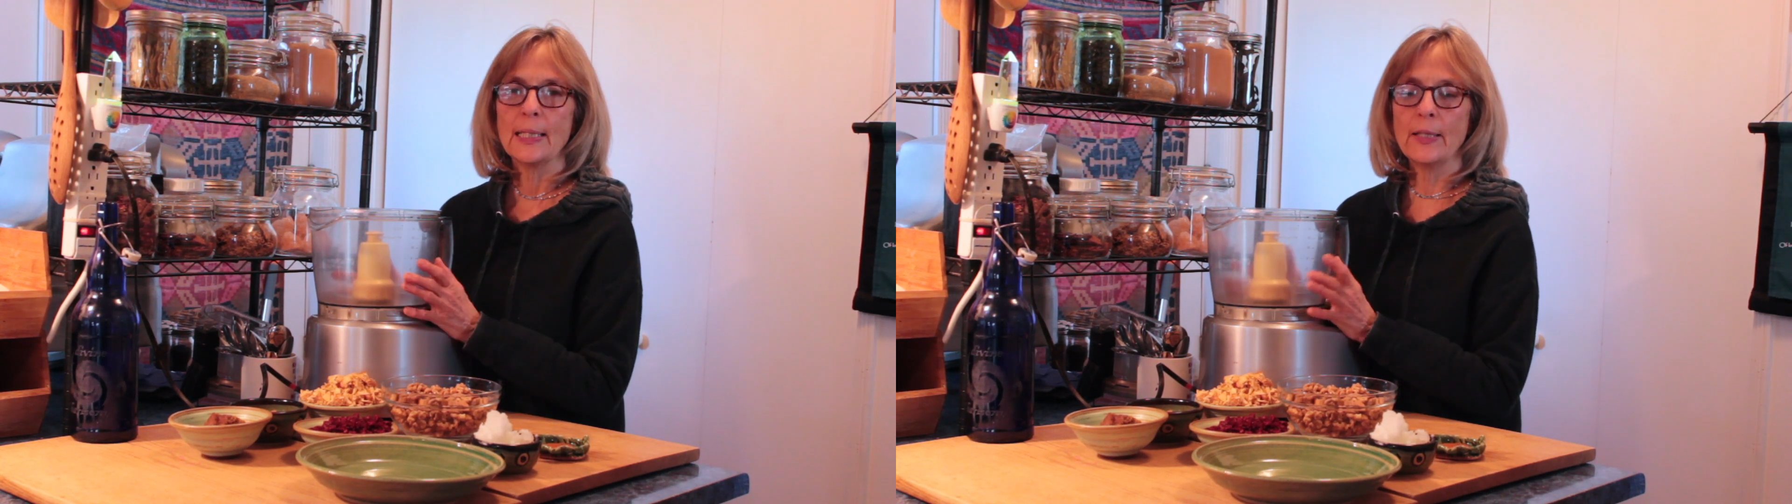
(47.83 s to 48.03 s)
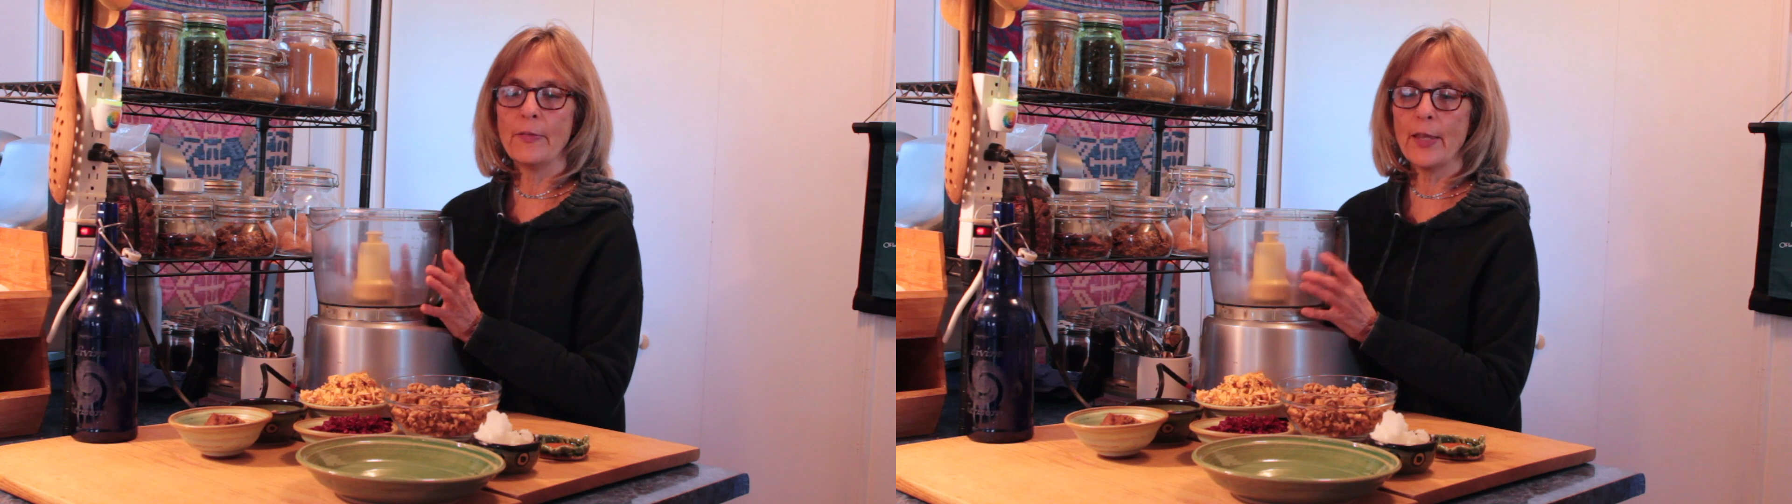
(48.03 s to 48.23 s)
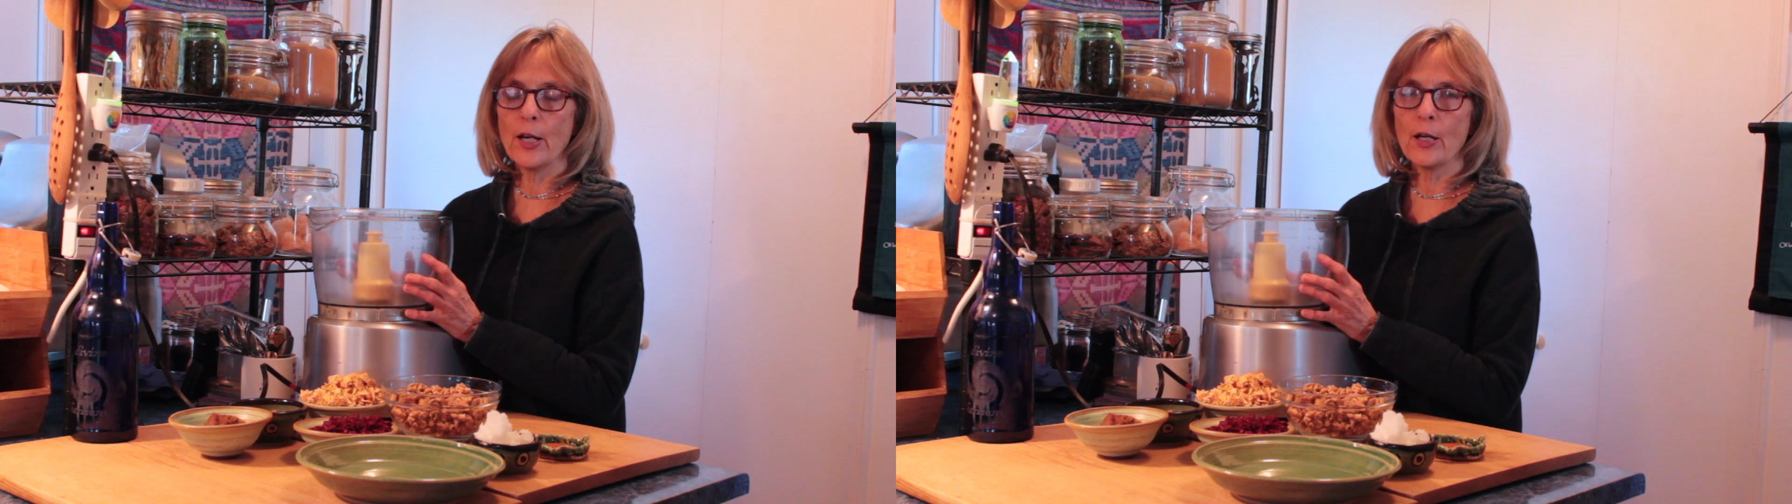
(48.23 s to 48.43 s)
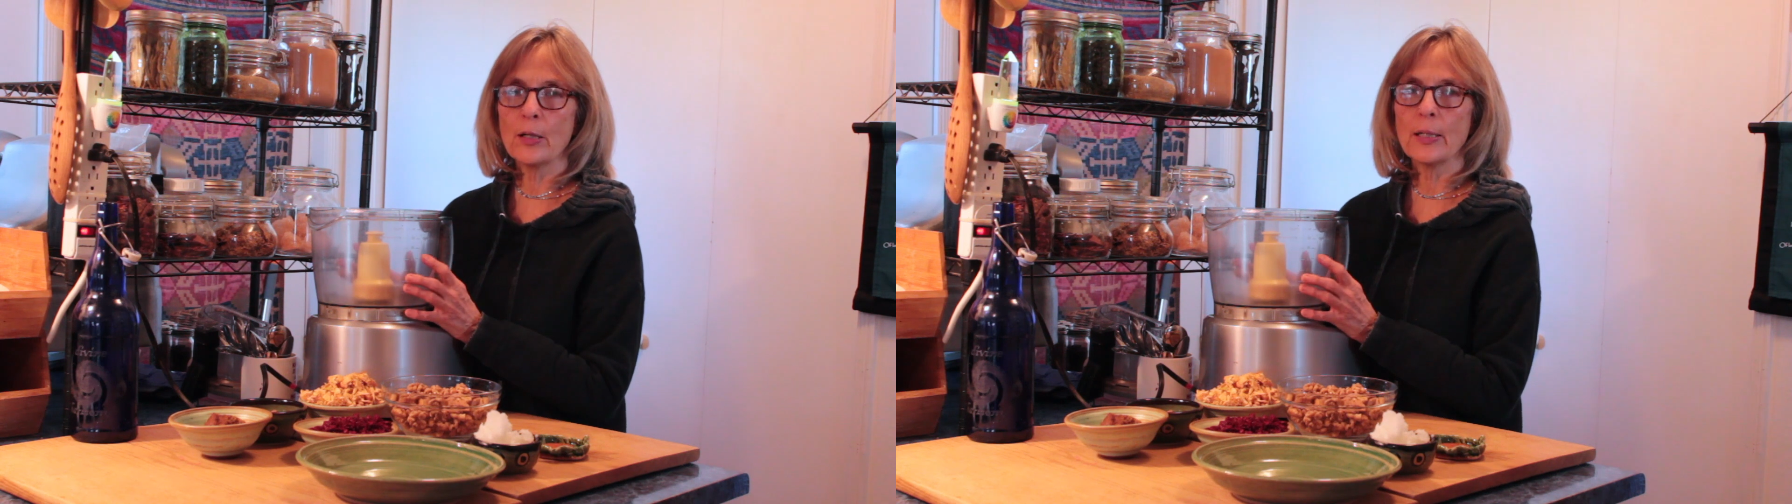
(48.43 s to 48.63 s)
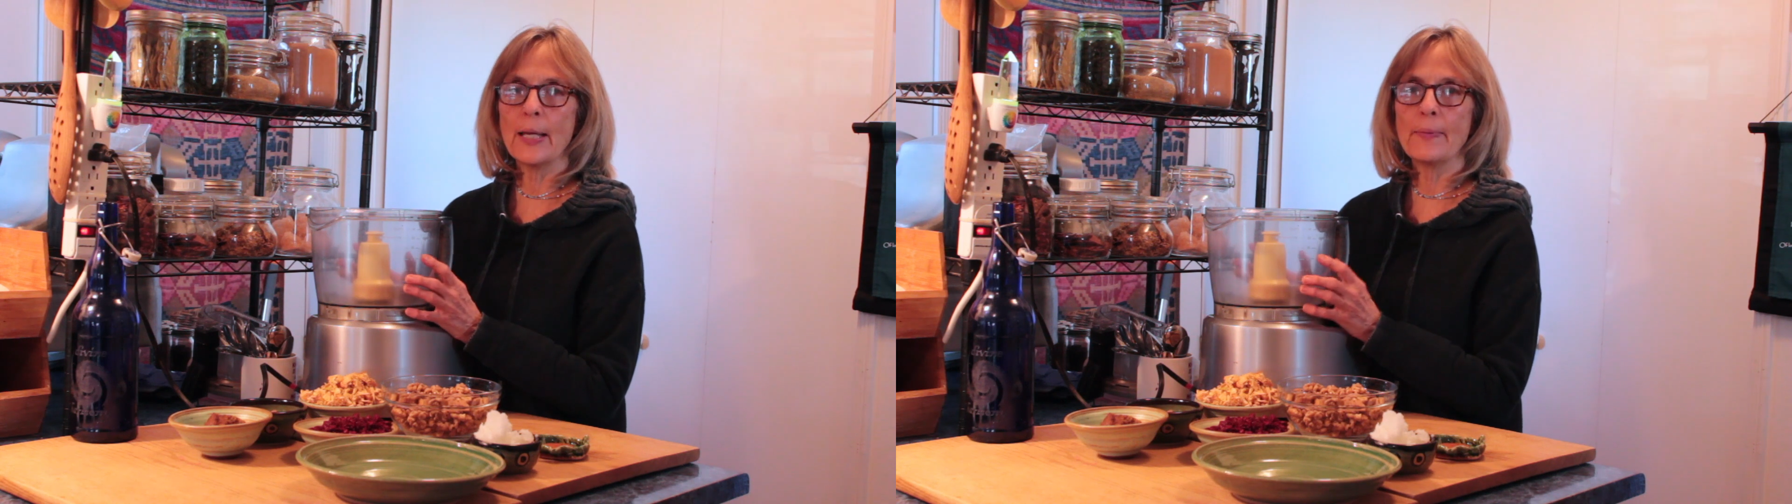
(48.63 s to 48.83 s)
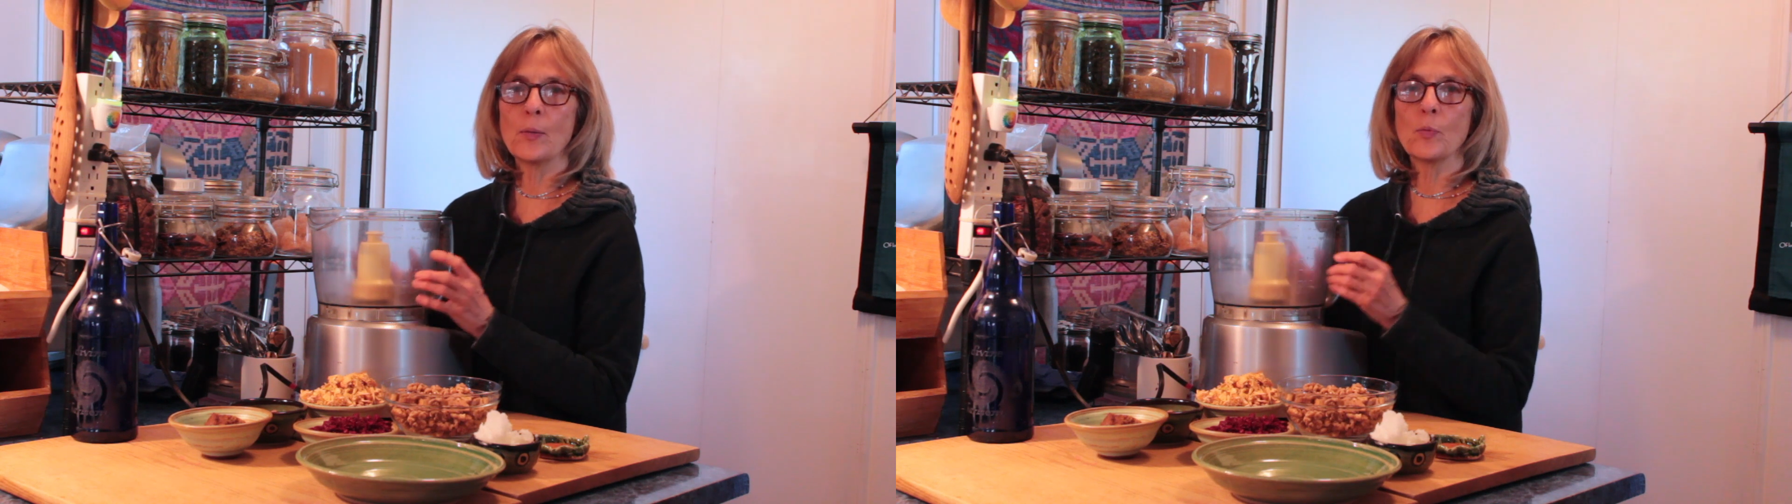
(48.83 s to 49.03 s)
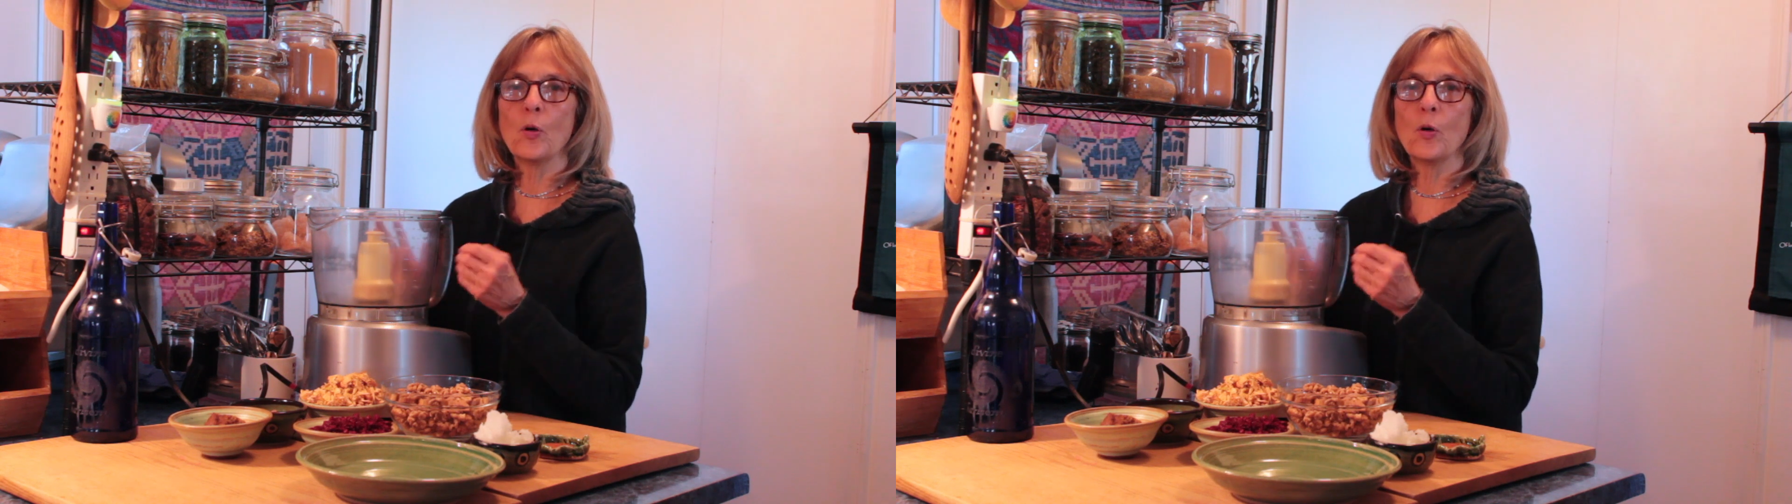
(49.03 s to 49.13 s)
in there and then